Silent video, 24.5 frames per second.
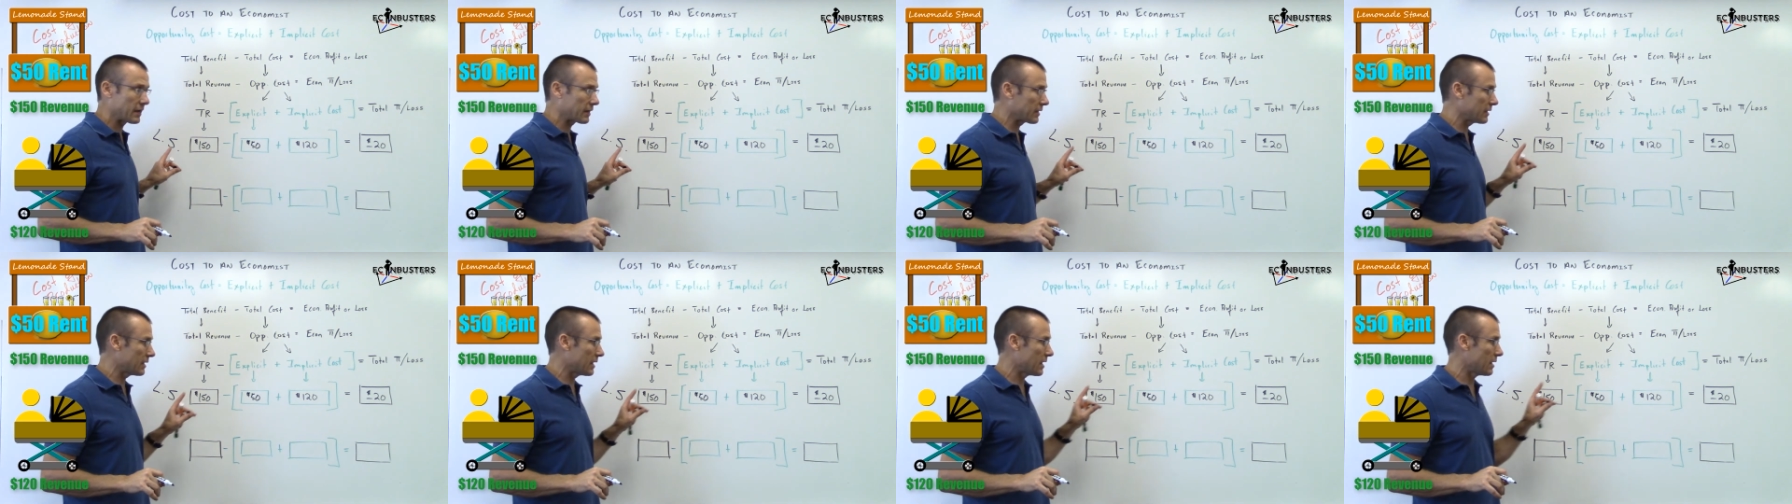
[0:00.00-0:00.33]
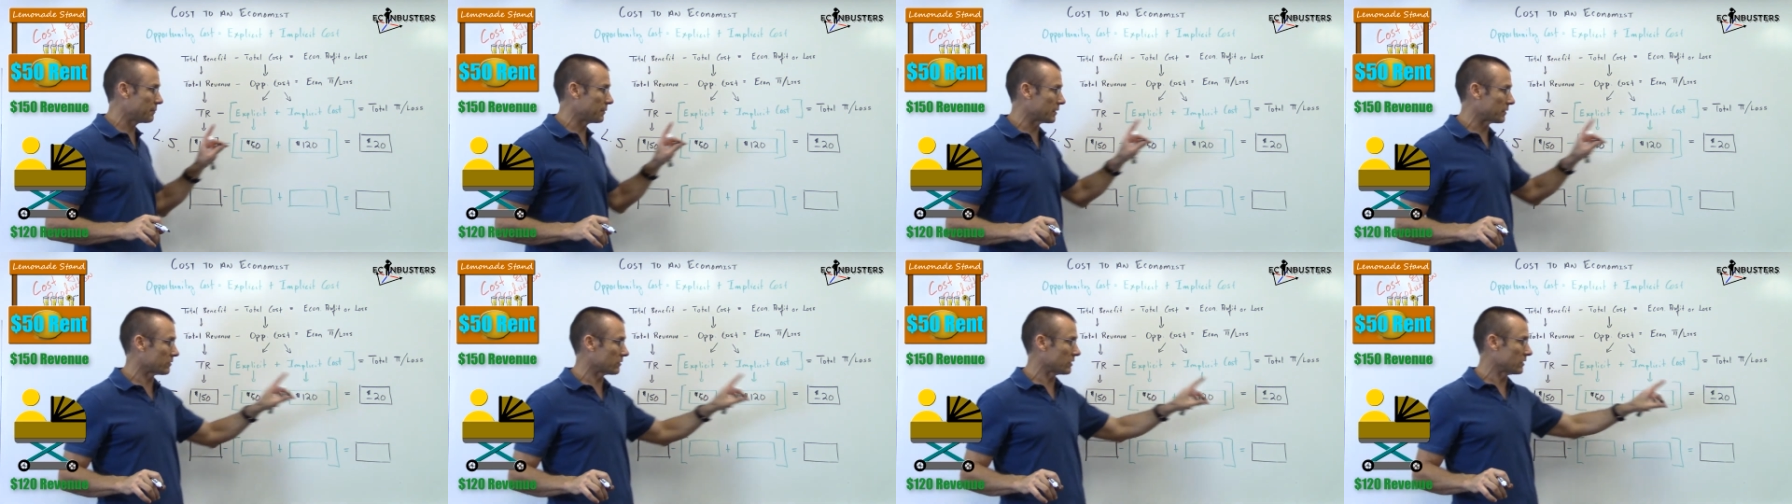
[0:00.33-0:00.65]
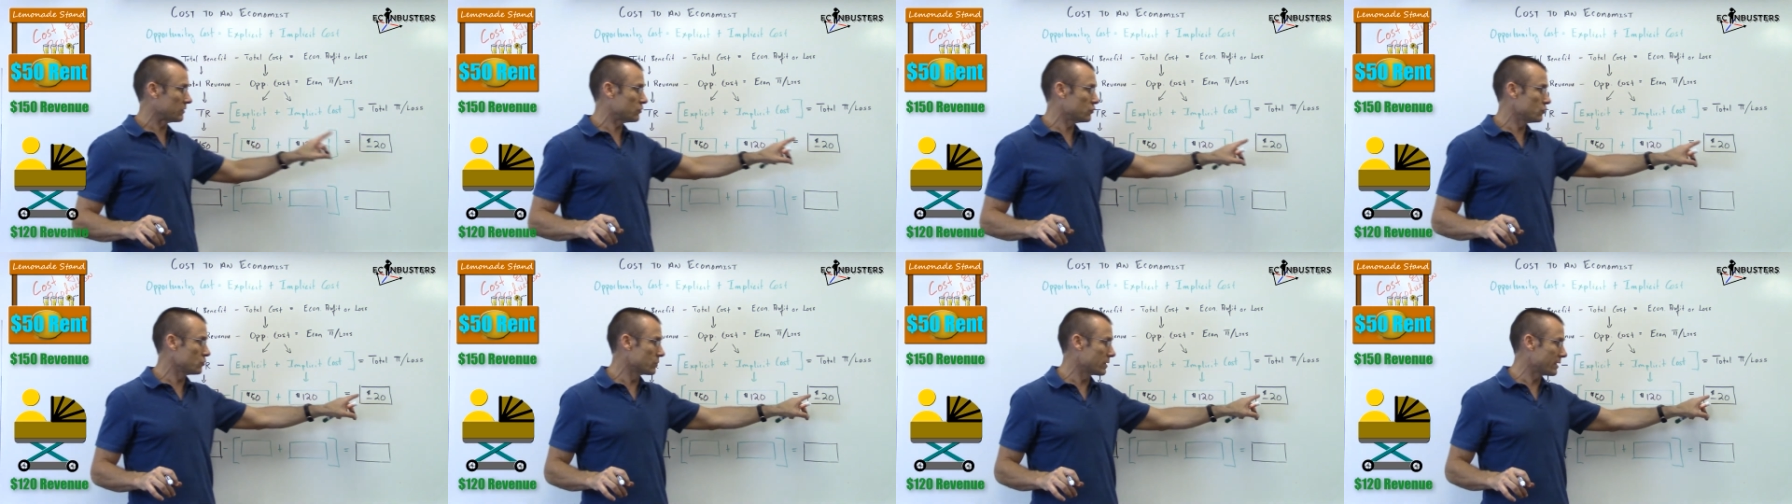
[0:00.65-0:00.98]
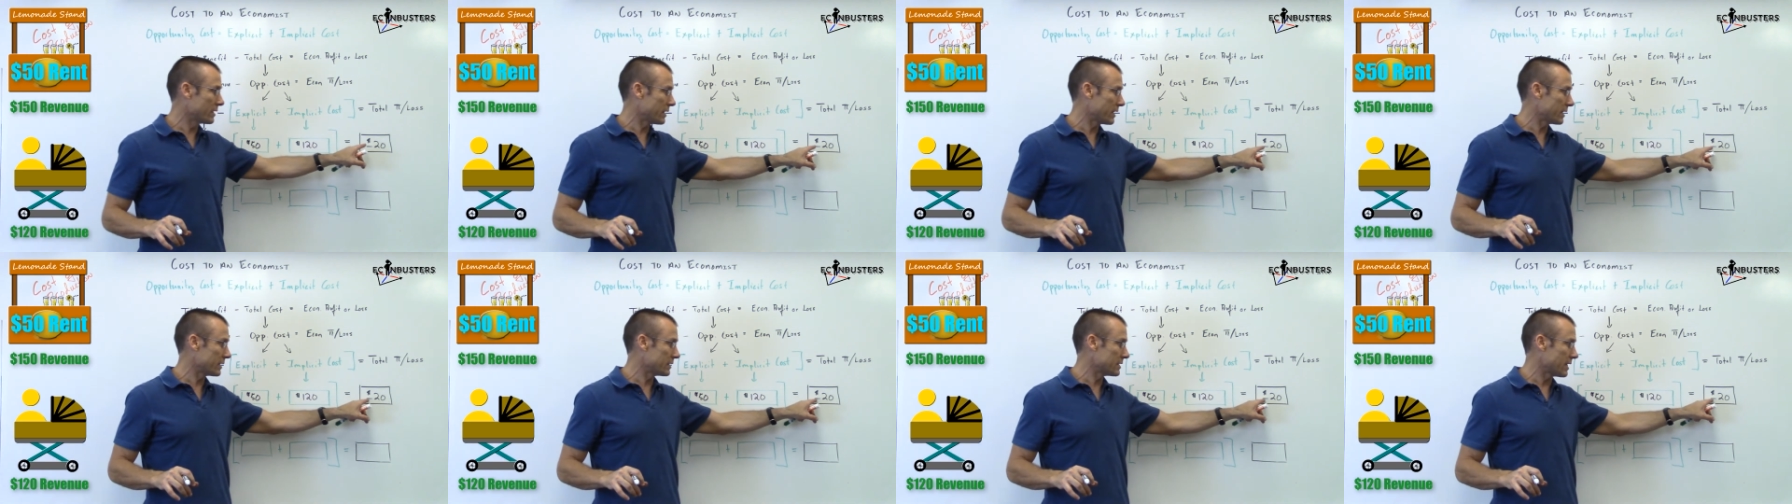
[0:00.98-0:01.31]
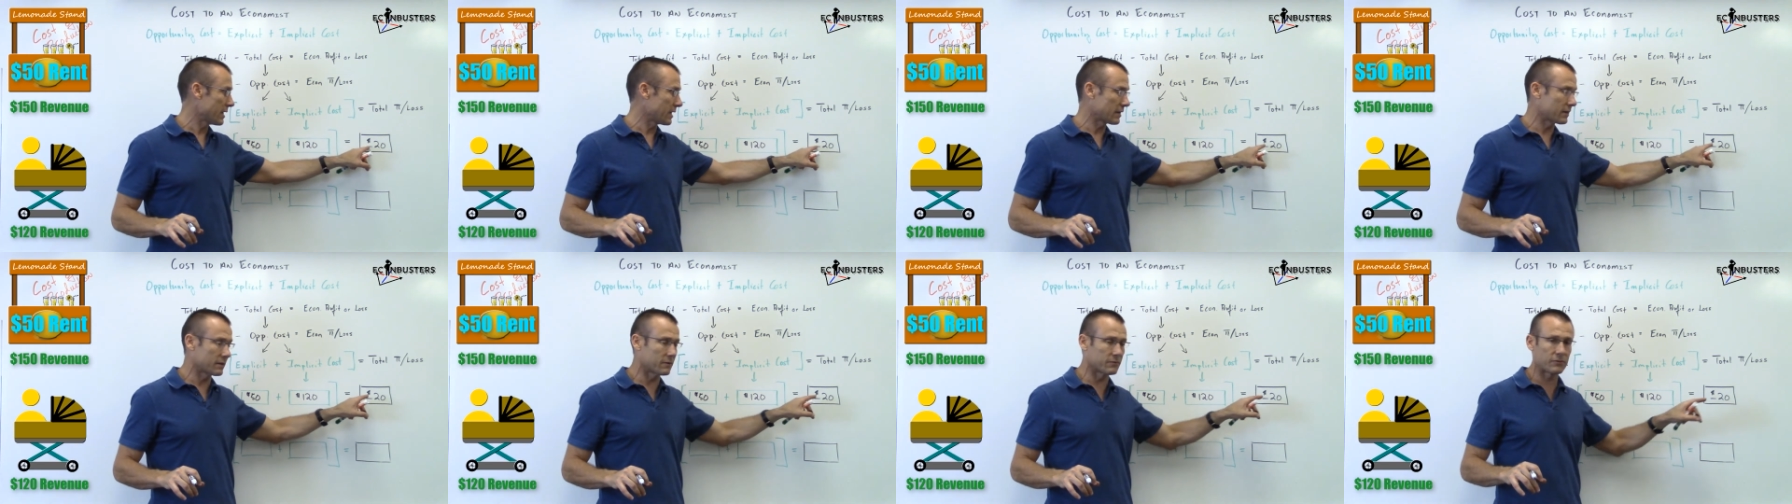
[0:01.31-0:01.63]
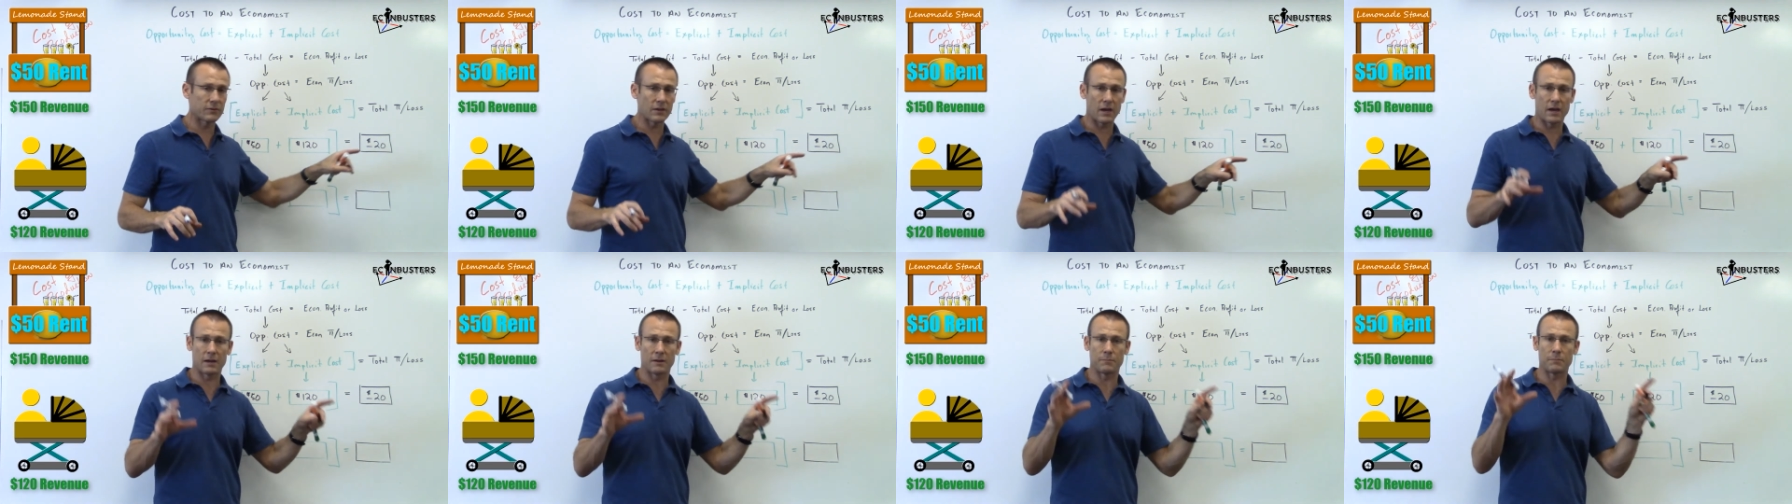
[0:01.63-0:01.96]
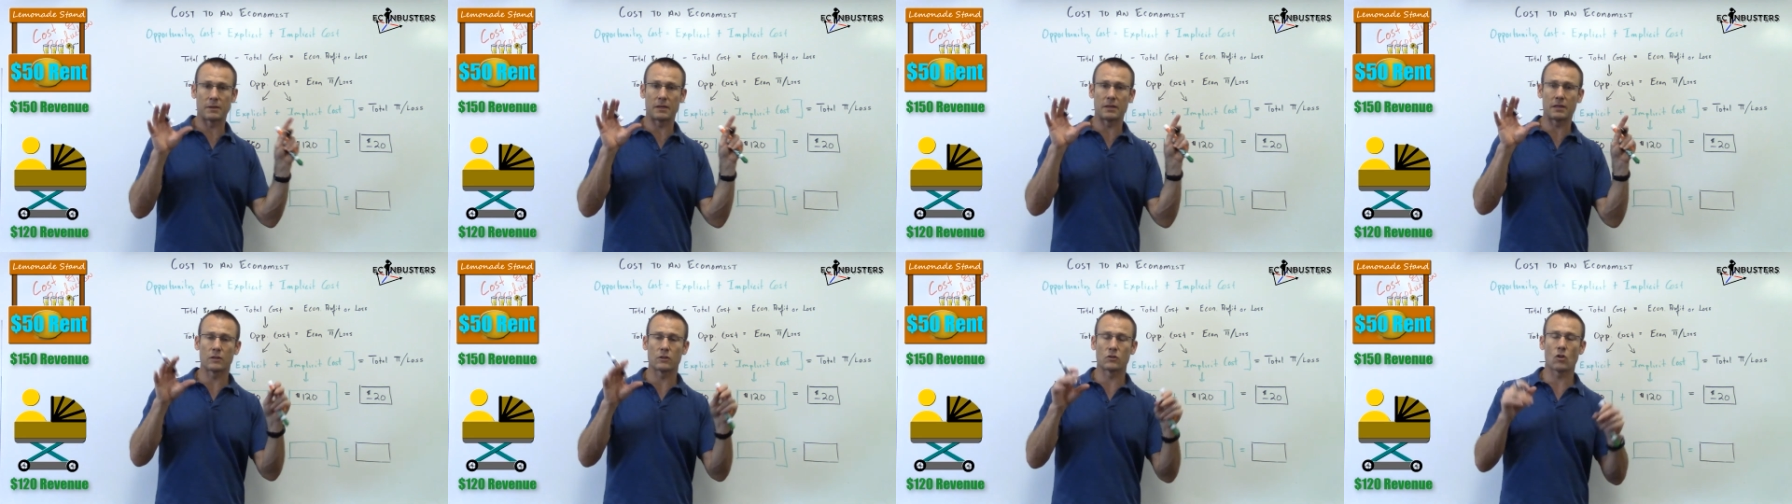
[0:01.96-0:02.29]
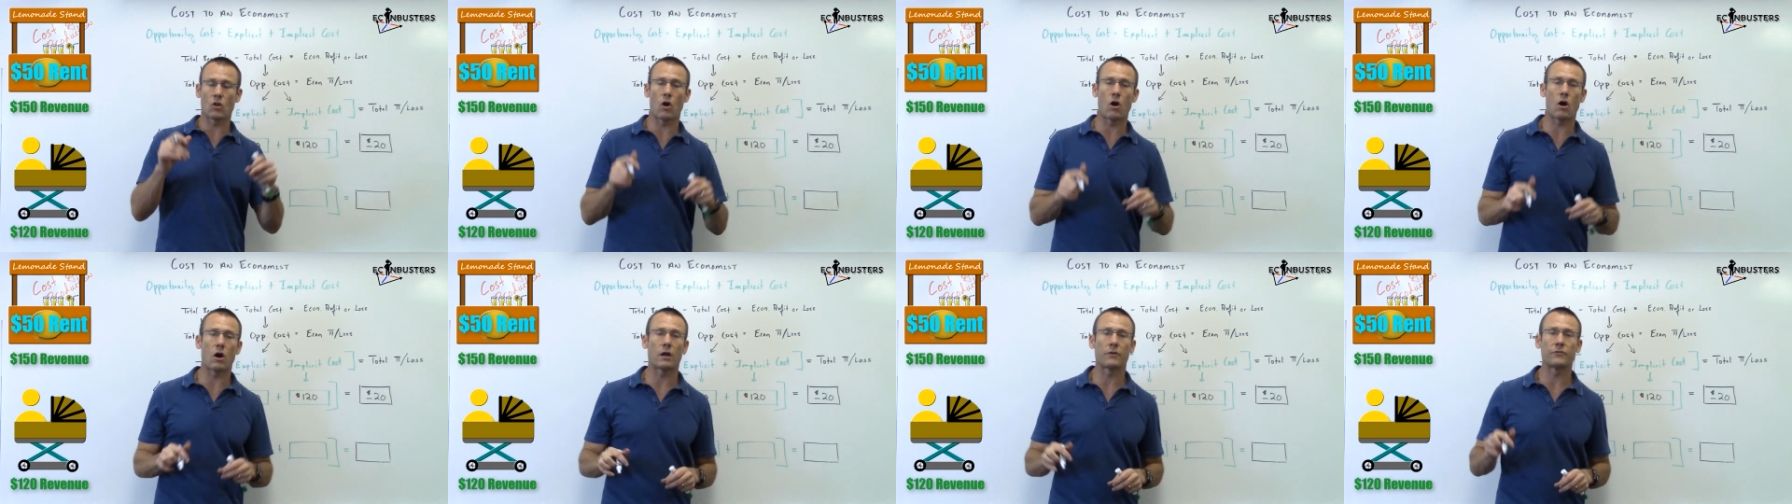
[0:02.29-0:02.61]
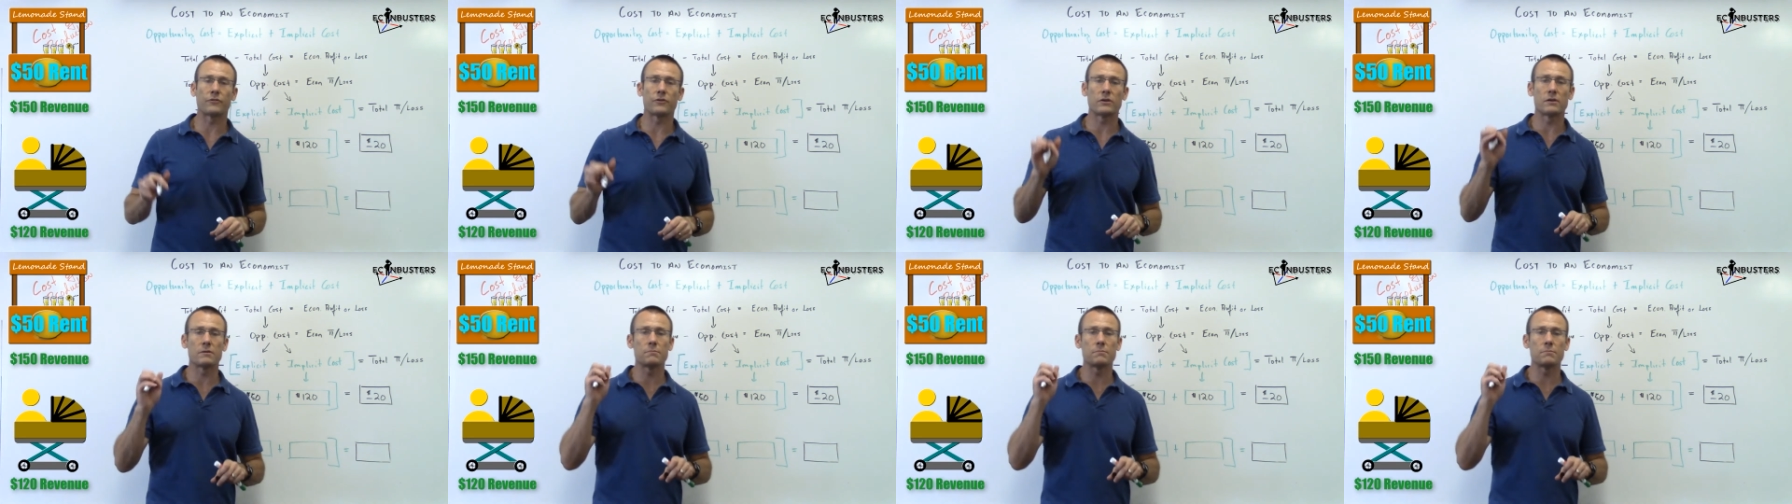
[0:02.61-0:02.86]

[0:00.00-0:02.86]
economics and you get a negative sign, meaning loss,